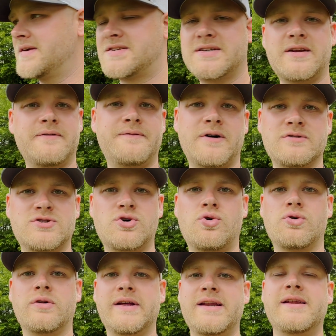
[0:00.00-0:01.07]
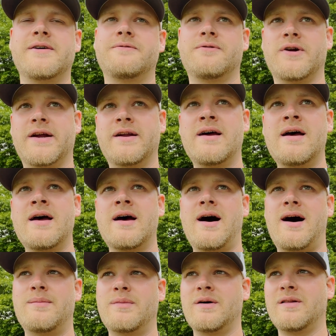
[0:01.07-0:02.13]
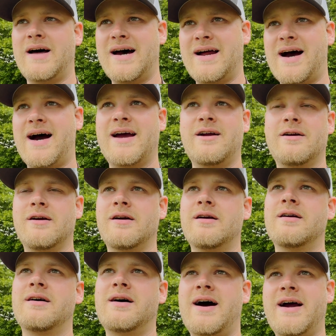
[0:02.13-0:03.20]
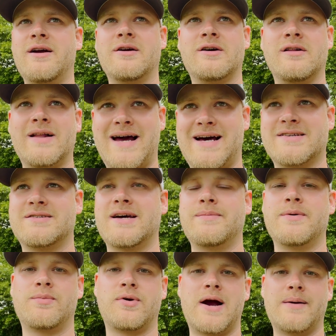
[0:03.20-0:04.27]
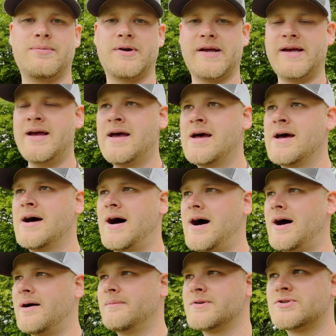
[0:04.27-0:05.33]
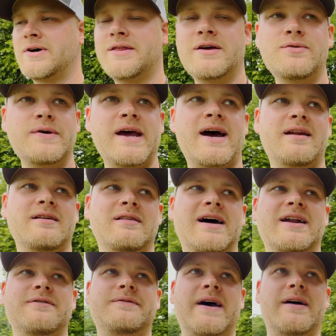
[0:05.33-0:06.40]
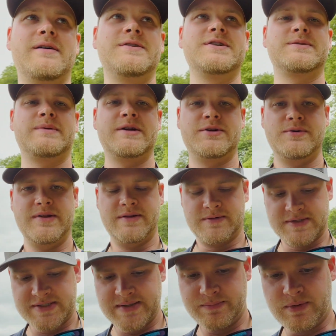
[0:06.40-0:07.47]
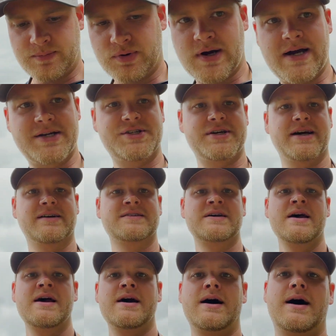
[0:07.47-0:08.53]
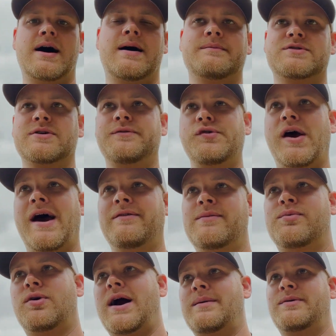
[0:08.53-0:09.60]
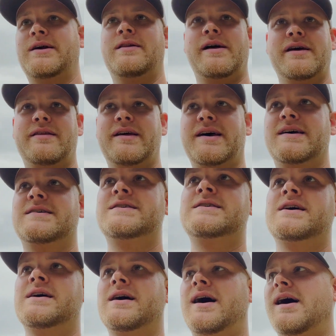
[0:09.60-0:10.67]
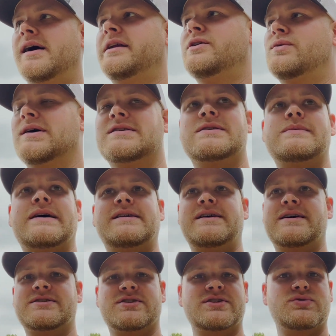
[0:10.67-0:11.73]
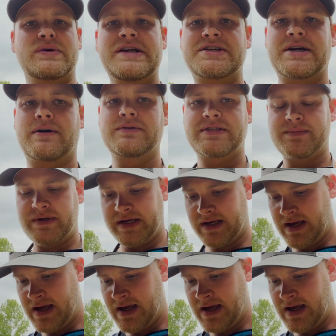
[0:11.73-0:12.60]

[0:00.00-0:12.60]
said it felt totally different, um, a lot higher. higher class type of property. Um, so I think we added a lot of value just by doing those simple projects. Um, so if you have a property like this uh, and you want some ideas, just reach out to me.